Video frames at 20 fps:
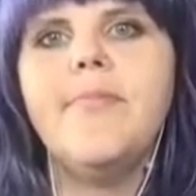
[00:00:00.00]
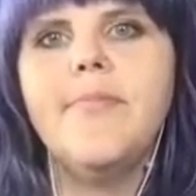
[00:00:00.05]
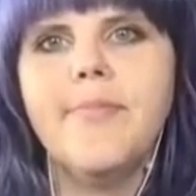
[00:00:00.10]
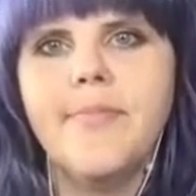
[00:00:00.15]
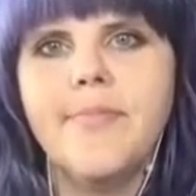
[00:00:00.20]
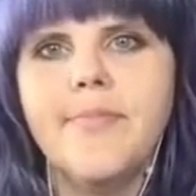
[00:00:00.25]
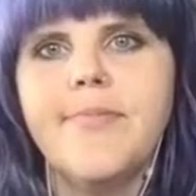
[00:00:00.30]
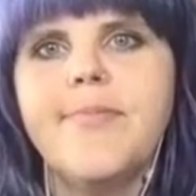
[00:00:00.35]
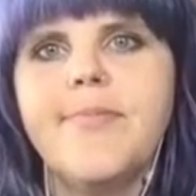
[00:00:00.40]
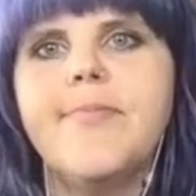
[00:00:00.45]

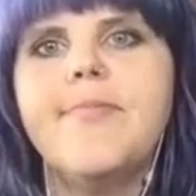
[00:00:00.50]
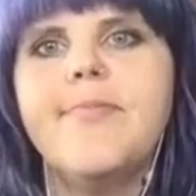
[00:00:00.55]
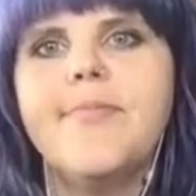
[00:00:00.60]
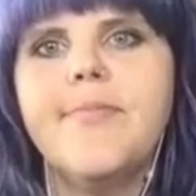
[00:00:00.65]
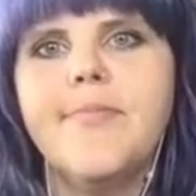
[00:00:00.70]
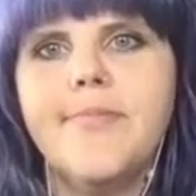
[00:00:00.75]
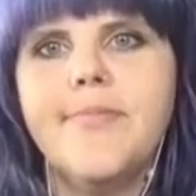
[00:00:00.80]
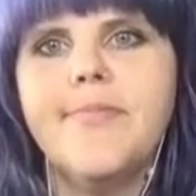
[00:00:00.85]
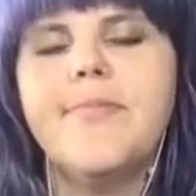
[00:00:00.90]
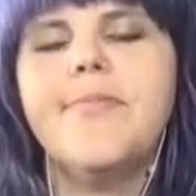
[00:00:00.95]

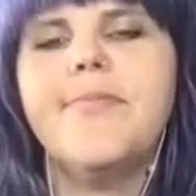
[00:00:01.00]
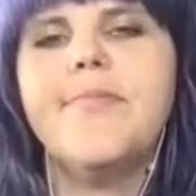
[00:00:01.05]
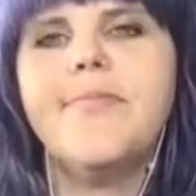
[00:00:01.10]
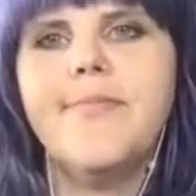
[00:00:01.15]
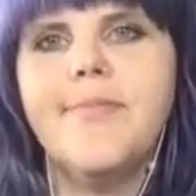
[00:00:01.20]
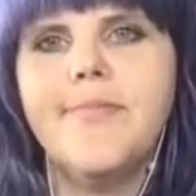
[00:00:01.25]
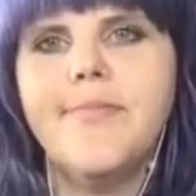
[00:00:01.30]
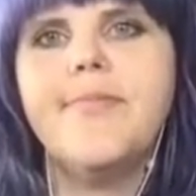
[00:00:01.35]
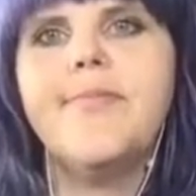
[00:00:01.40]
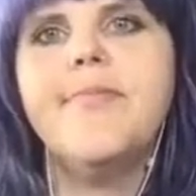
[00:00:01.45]

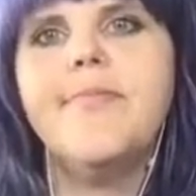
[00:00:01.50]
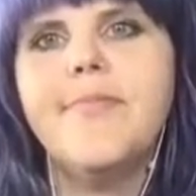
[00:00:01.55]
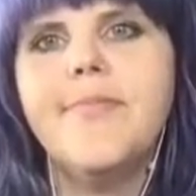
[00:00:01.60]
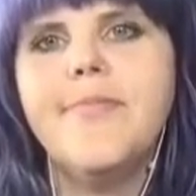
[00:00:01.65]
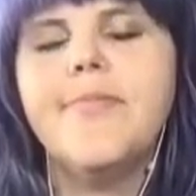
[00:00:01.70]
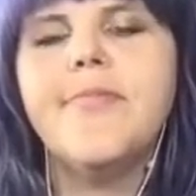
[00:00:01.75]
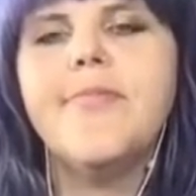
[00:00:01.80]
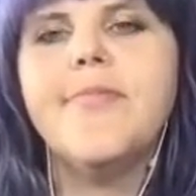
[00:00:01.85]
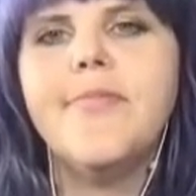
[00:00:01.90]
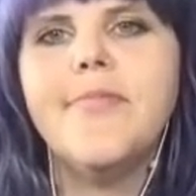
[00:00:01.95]

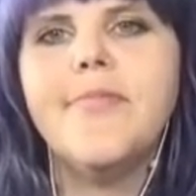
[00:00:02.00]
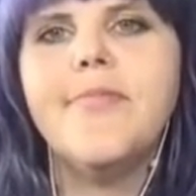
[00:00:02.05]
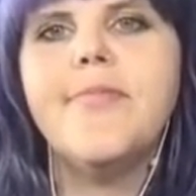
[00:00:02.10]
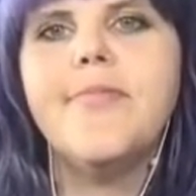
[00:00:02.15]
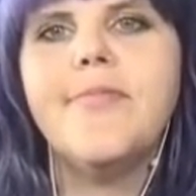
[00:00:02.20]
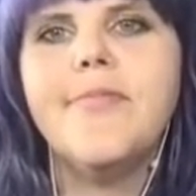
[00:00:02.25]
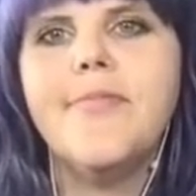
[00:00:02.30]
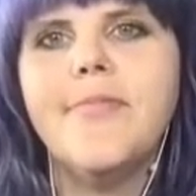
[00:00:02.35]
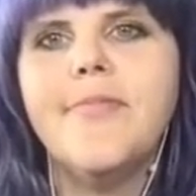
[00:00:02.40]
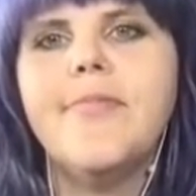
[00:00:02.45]

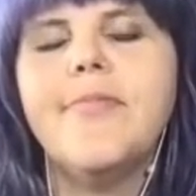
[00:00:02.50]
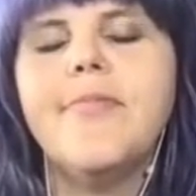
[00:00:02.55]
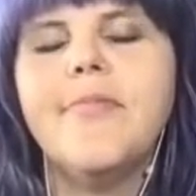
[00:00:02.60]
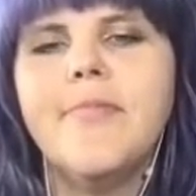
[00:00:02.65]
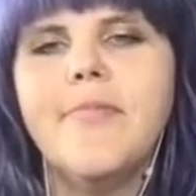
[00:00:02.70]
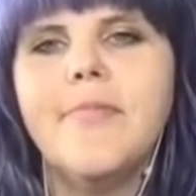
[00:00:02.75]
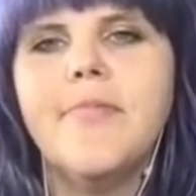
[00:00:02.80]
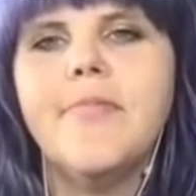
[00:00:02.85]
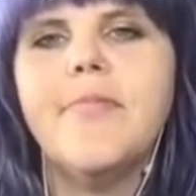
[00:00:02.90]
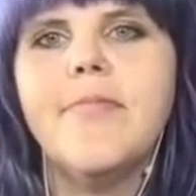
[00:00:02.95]

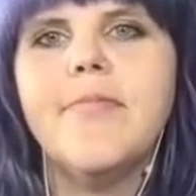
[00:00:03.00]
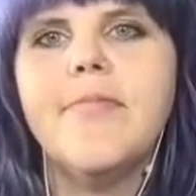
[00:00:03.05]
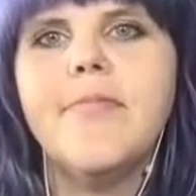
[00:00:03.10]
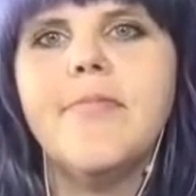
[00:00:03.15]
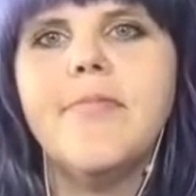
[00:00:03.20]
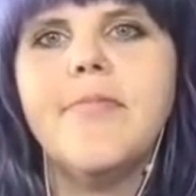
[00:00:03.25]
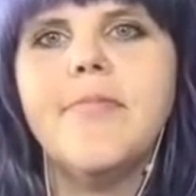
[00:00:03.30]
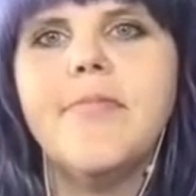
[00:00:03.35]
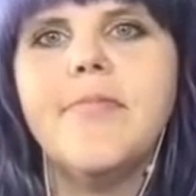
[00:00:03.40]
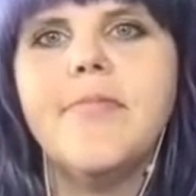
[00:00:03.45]

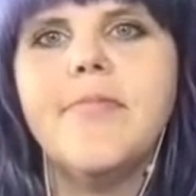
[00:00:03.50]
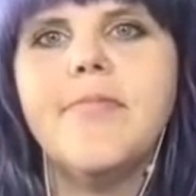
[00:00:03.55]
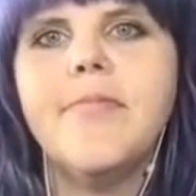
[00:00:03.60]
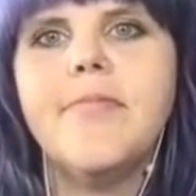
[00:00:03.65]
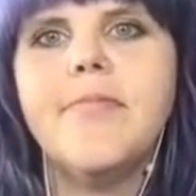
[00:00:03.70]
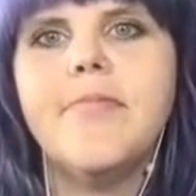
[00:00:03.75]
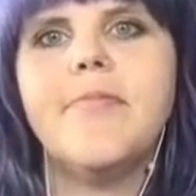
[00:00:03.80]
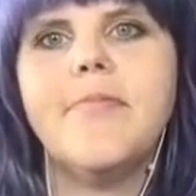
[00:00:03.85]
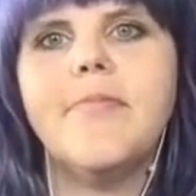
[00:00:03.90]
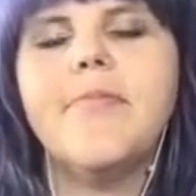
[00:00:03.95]

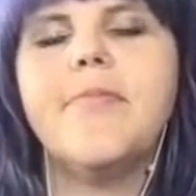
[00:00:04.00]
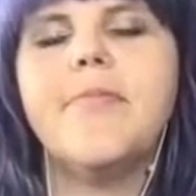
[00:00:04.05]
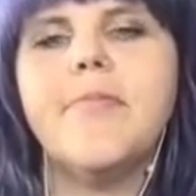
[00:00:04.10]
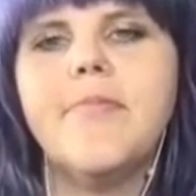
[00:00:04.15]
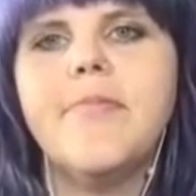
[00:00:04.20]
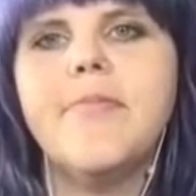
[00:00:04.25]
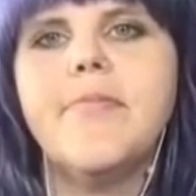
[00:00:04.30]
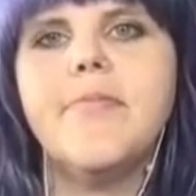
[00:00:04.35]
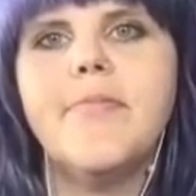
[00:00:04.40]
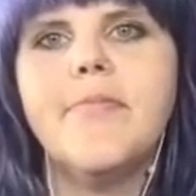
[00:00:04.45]

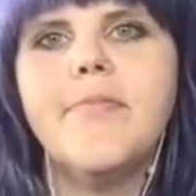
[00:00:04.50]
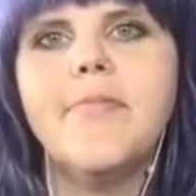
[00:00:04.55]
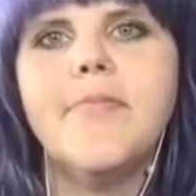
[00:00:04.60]
(not speaking)